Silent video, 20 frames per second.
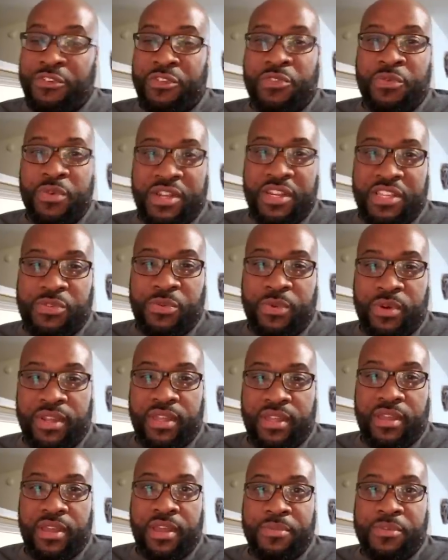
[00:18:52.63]
for
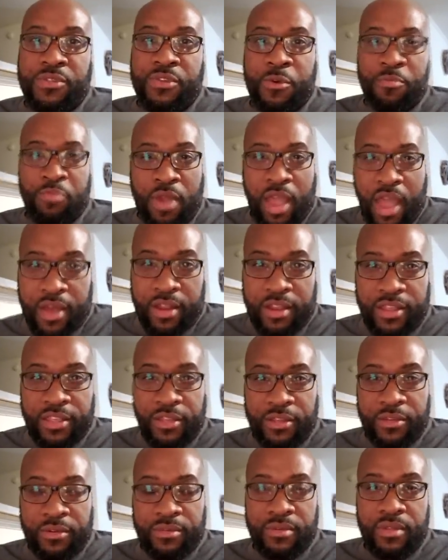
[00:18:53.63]
2020. I'm so proud
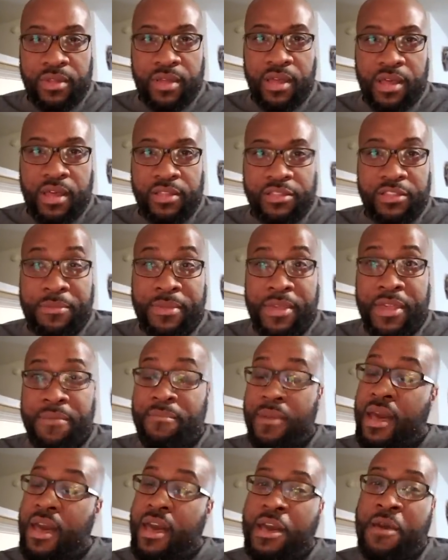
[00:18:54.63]
of you. Uh, to be a
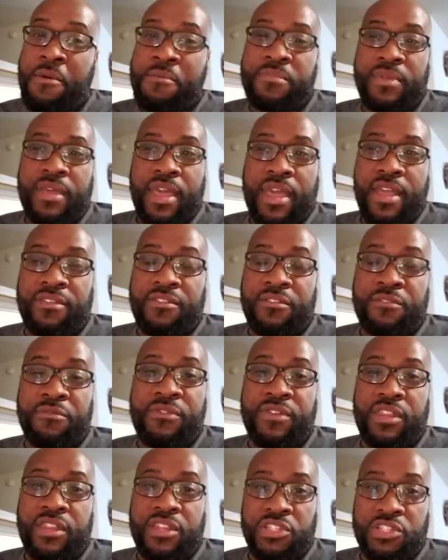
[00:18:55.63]
mom and to
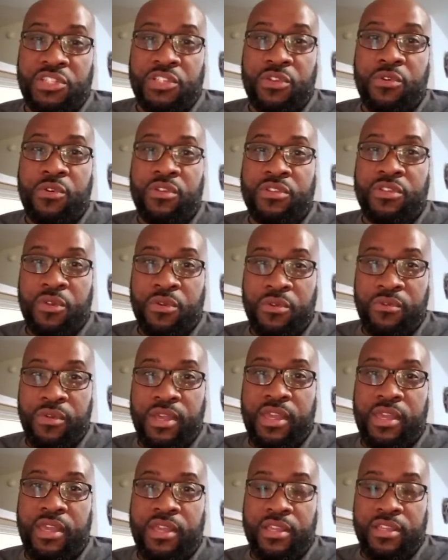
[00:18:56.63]
finish your
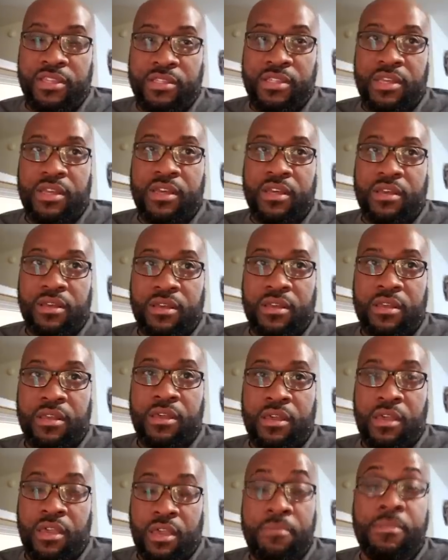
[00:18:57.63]
degree is uh,
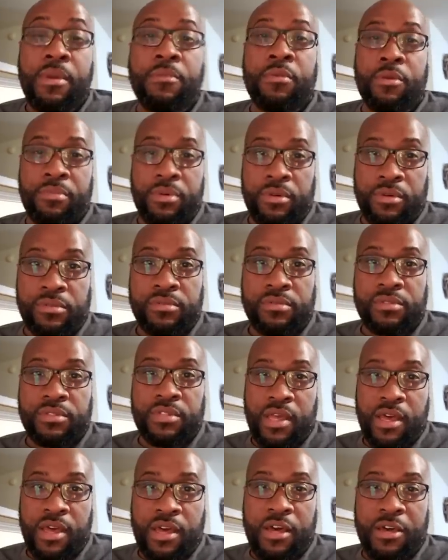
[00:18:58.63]
Um,
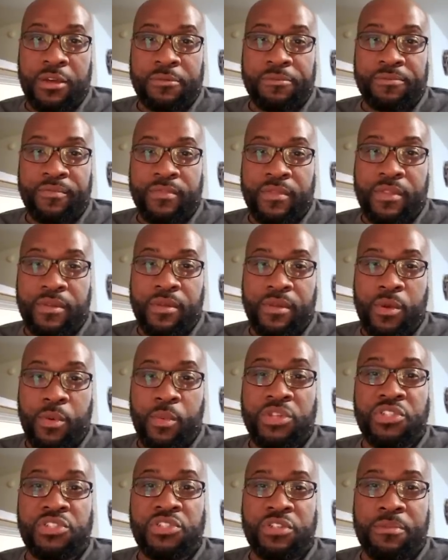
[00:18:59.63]
I
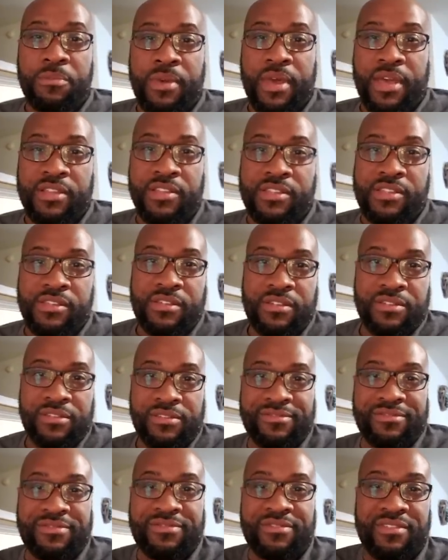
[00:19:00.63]
wish you the best.
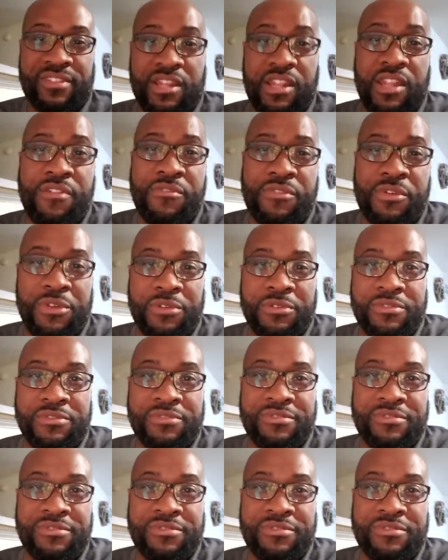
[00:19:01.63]
Love you.